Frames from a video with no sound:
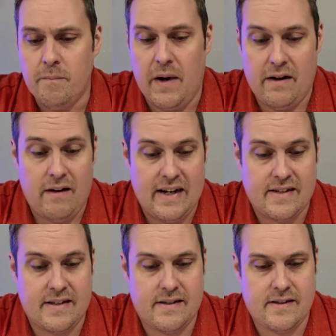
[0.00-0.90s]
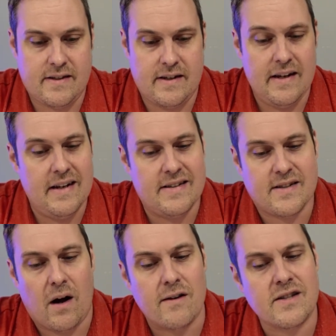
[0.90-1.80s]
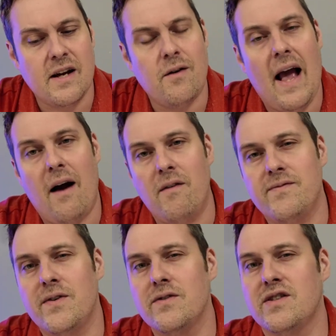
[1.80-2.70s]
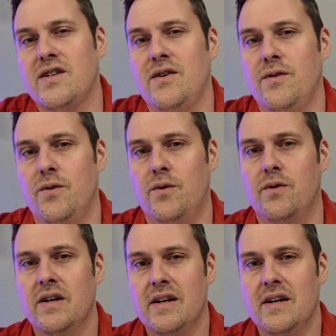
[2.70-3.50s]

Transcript: But like, it's also helpful to